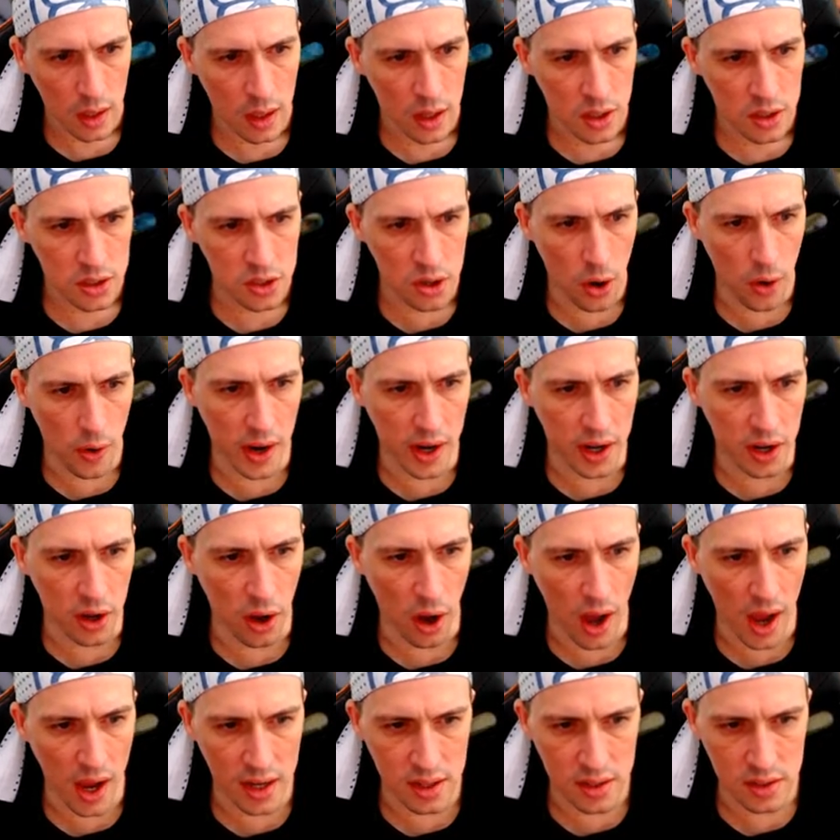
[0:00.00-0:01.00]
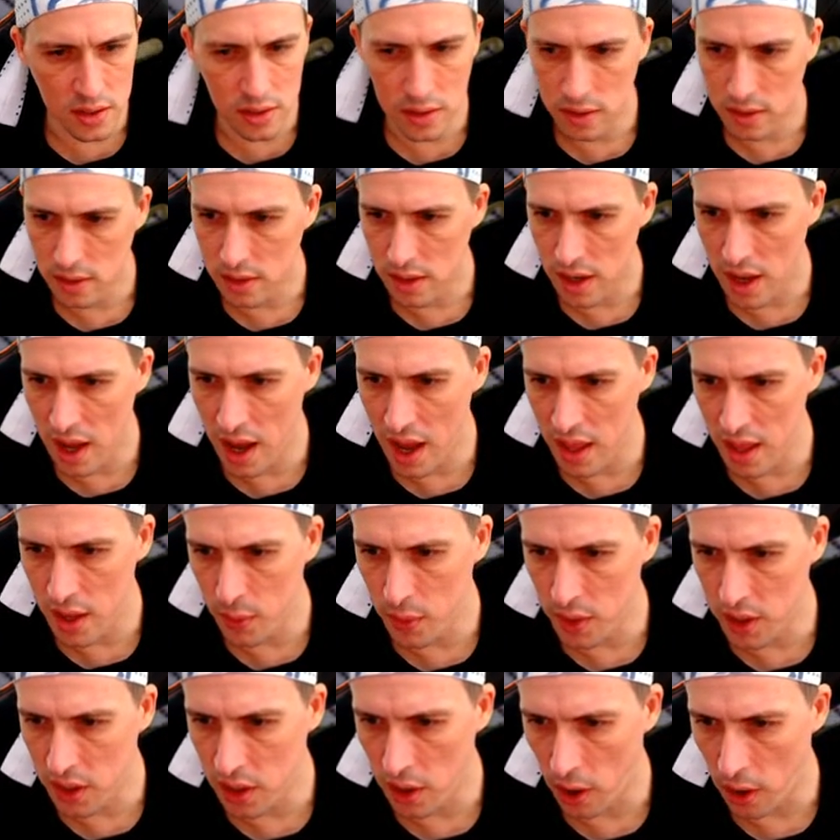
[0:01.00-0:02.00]
Sorry, guys. Ah,
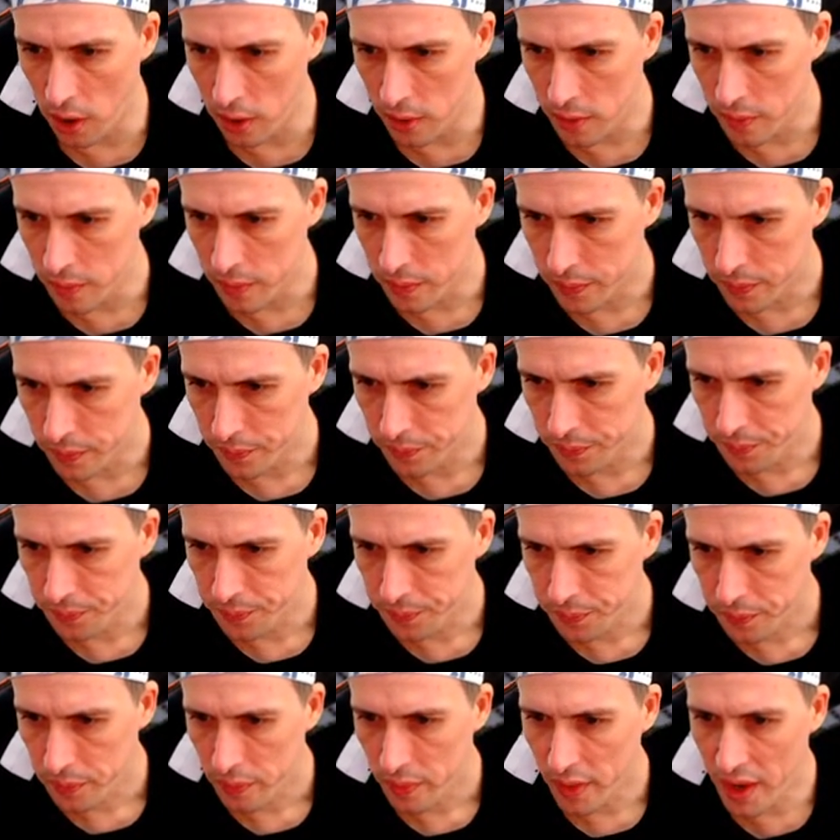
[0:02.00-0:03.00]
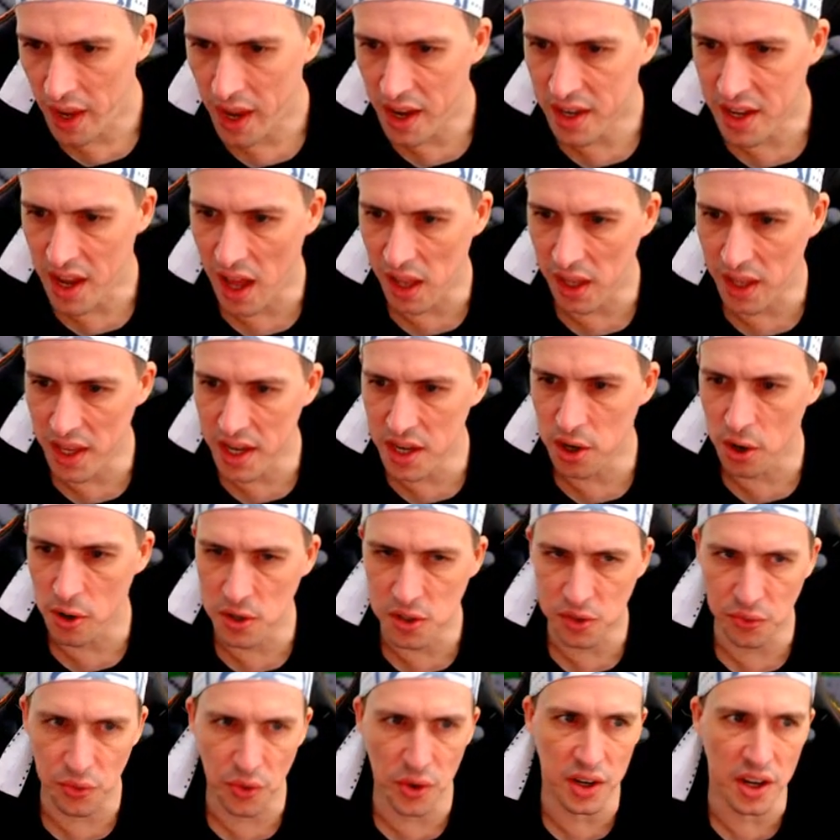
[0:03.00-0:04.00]
there we go. Yeah,
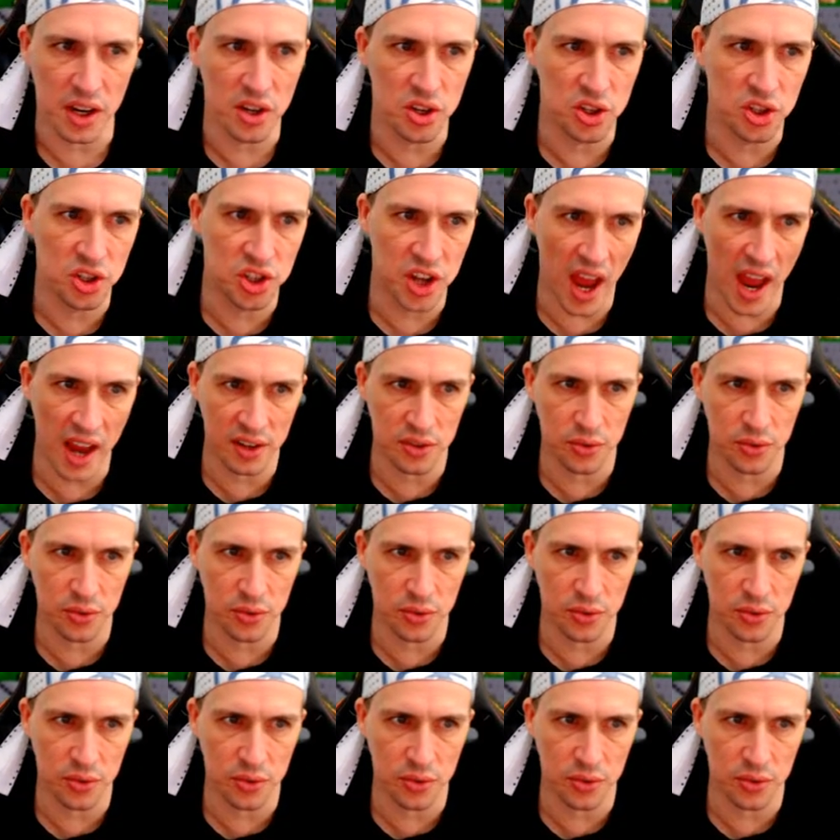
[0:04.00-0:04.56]
Carlito's freaking jacked